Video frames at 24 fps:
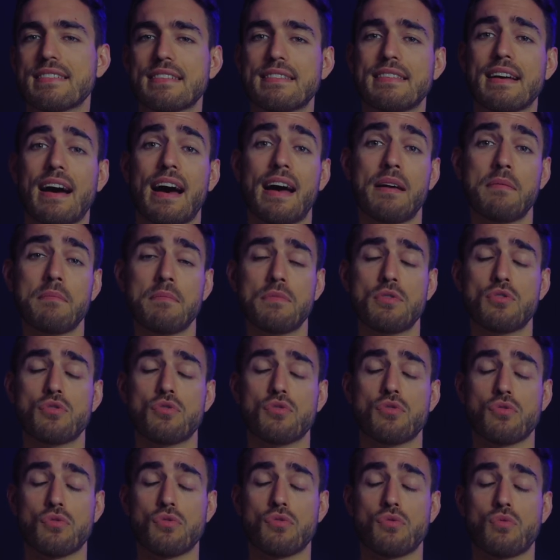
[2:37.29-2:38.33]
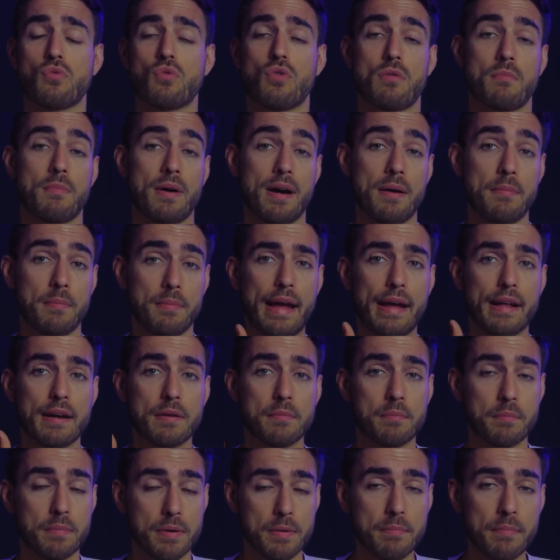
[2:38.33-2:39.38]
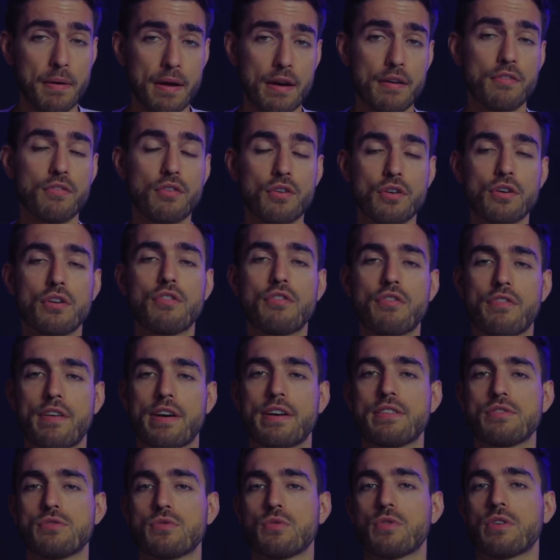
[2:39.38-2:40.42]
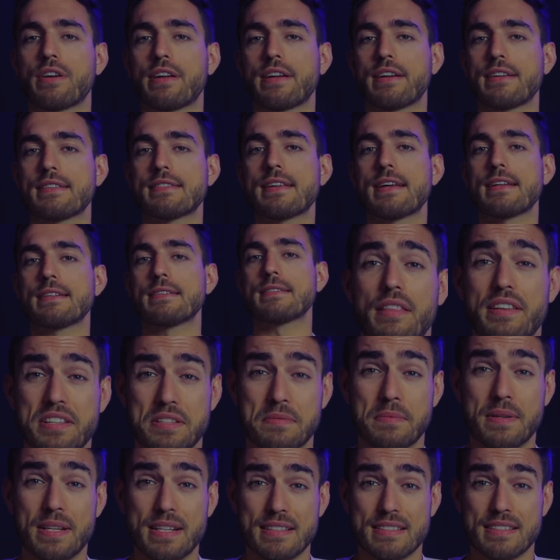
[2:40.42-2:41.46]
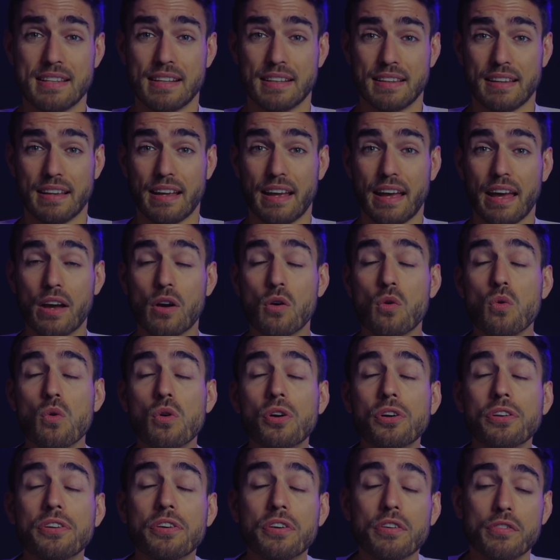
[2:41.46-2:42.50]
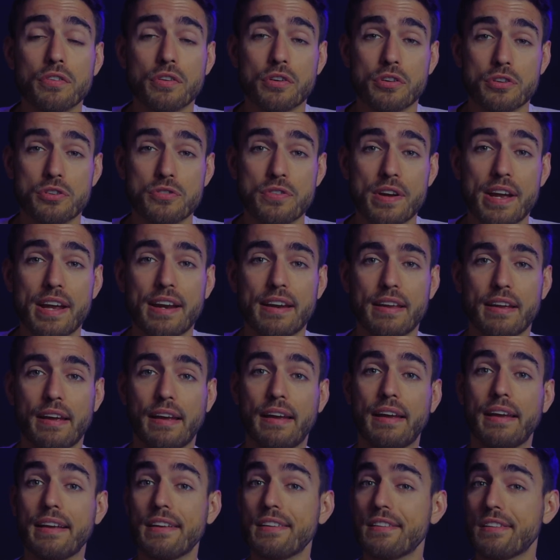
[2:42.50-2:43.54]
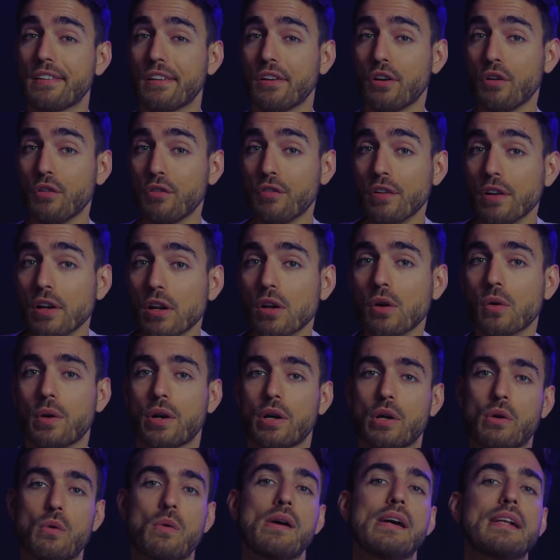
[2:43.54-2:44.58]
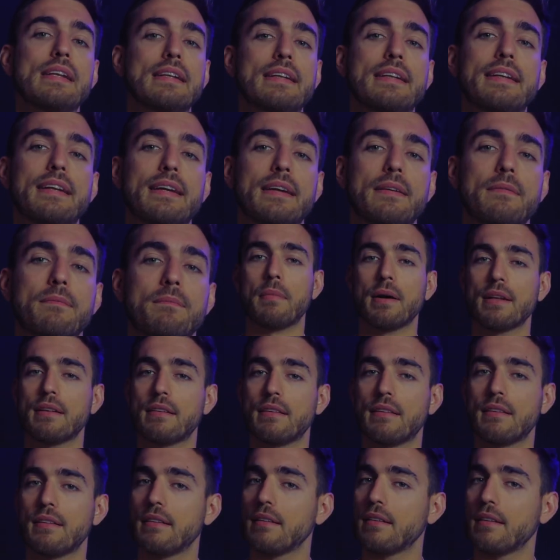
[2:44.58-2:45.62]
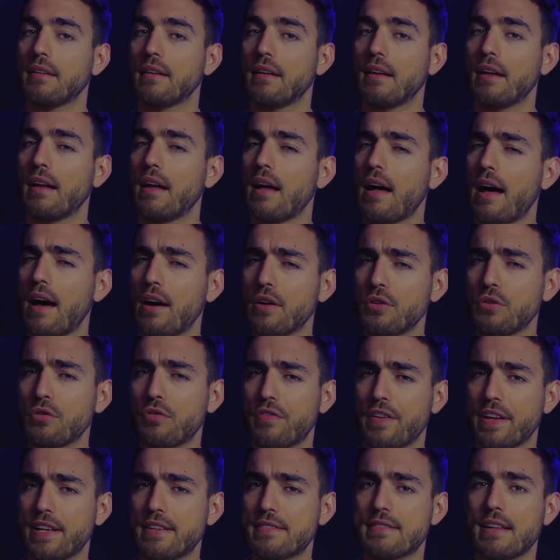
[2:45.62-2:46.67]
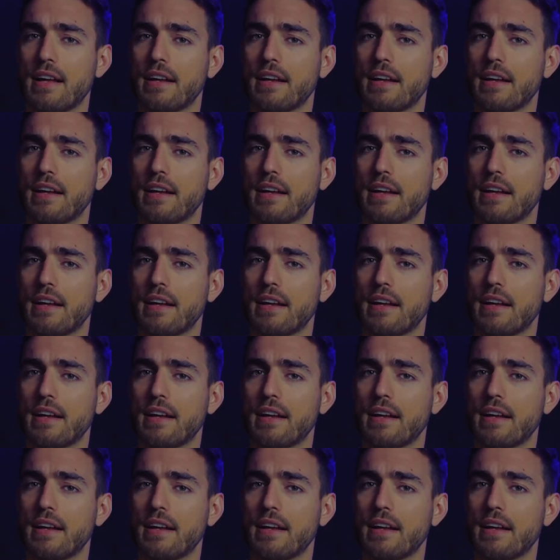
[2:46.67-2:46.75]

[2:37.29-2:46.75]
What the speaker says: the time to warm up and prepare for your first working set. This means that a quarter of your training is of a lower quality. But how to fix